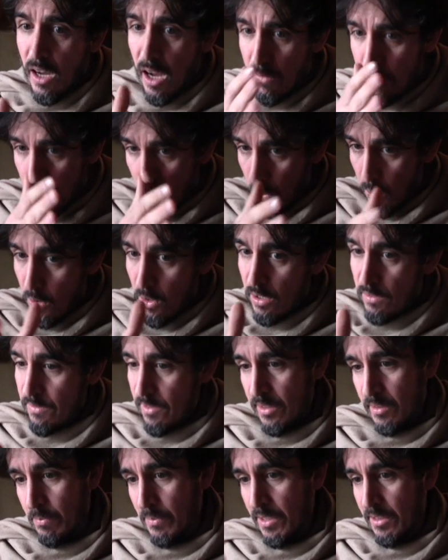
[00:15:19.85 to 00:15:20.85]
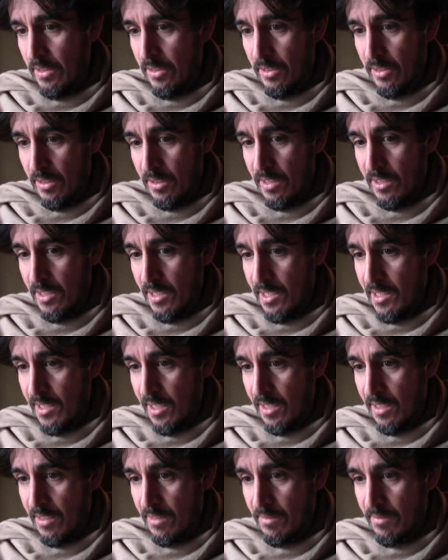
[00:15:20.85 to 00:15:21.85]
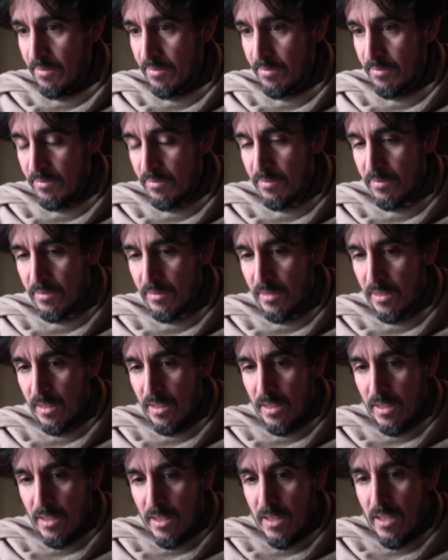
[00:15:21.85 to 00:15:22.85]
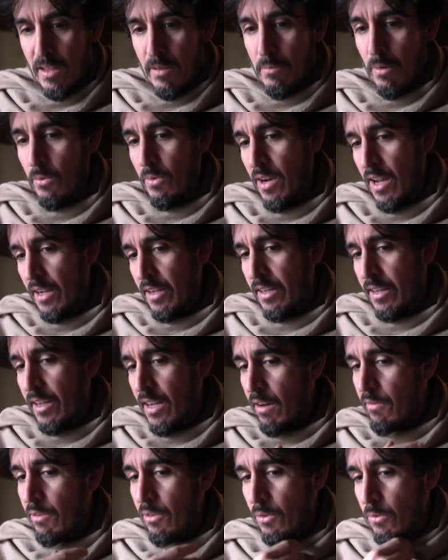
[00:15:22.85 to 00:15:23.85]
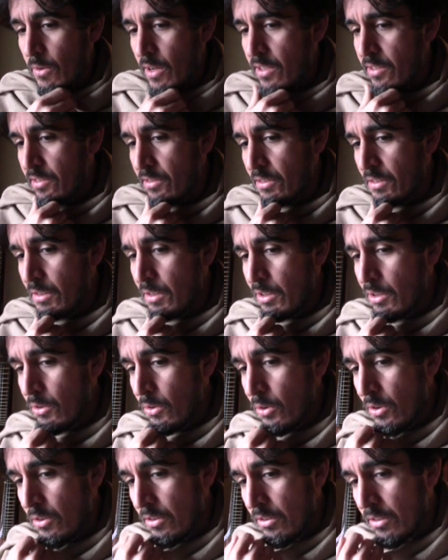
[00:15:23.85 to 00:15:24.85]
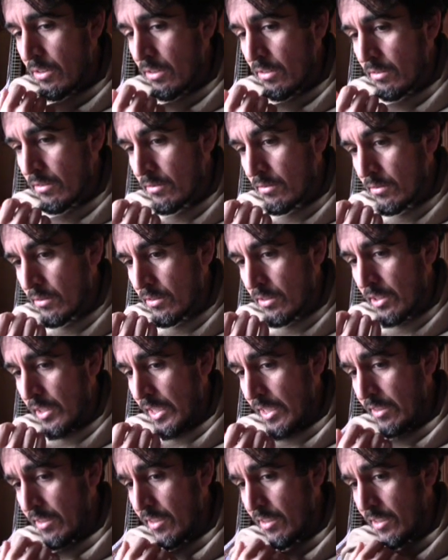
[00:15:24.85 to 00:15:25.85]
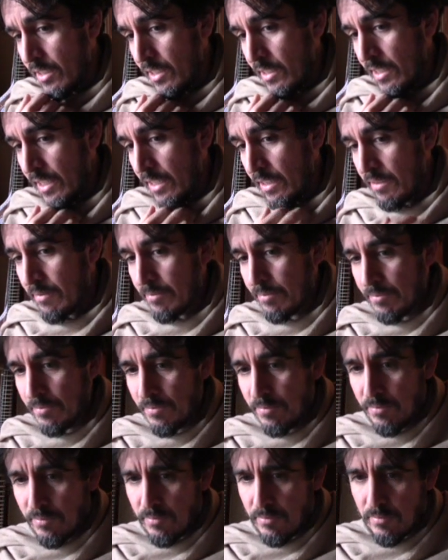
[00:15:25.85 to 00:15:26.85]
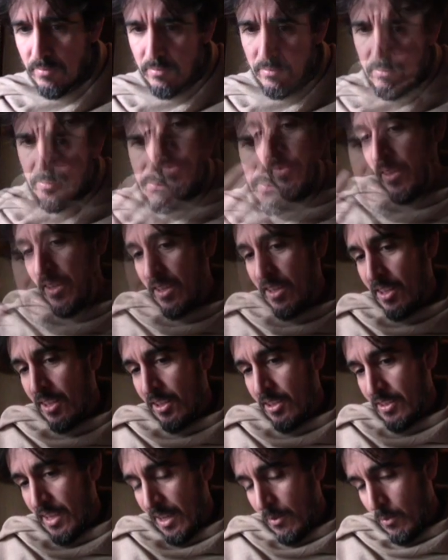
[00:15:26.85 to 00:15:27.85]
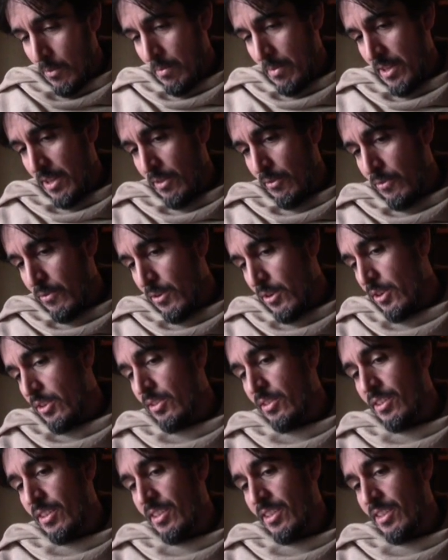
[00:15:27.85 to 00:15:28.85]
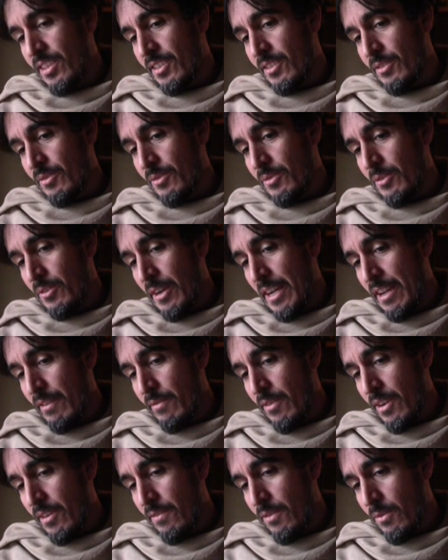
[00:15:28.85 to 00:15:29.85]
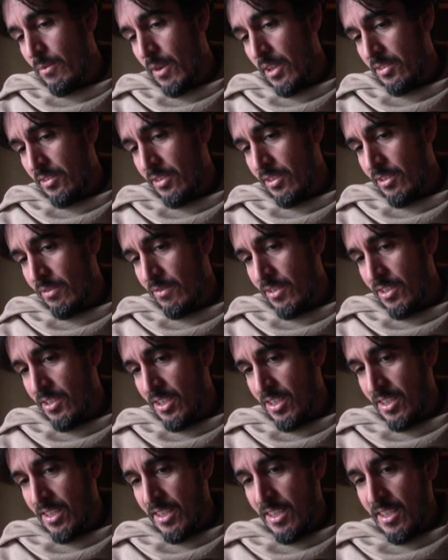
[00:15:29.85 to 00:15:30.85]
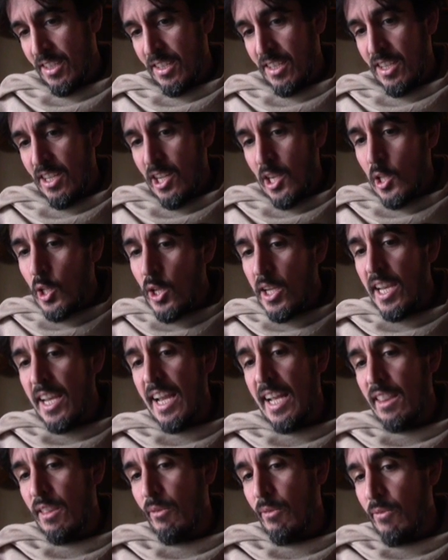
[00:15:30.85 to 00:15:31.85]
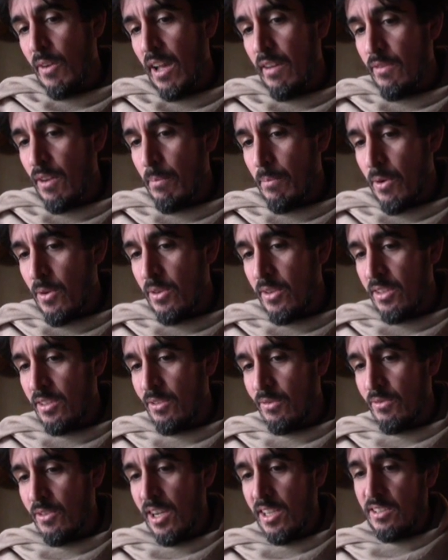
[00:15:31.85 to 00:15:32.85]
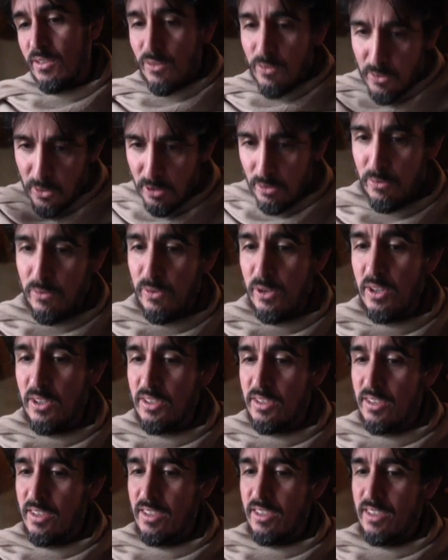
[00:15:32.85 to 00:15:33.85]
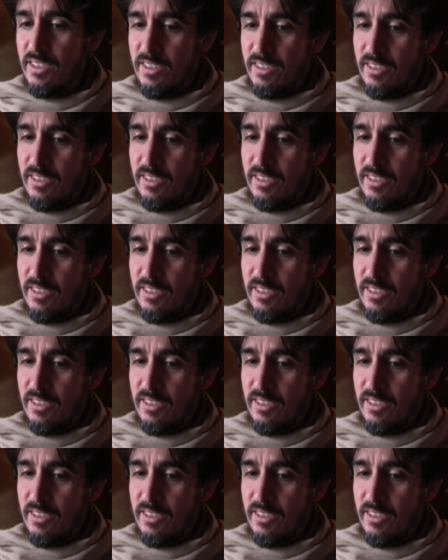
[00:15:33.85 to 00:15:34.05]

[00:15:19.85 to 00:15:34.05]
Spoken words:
cover all of this material in detail. But we're not going to cover the Western and the Northern seas in detail. That would be the first wave of the Western division, looking at the 5 components of Ras for the first